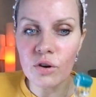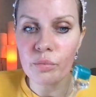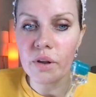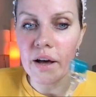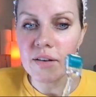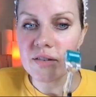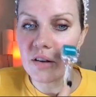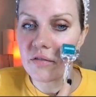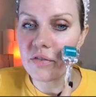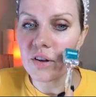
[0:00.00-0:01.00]
to apply
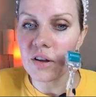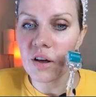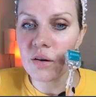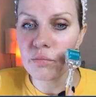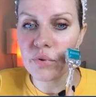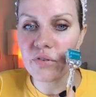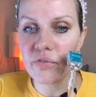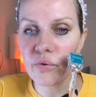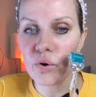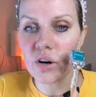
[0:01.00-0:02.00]
something
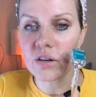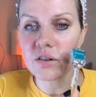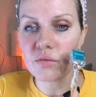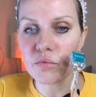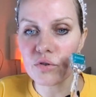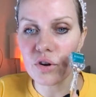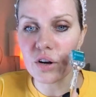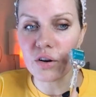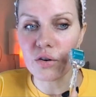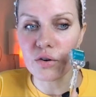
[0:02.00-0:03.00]
before dermarolling,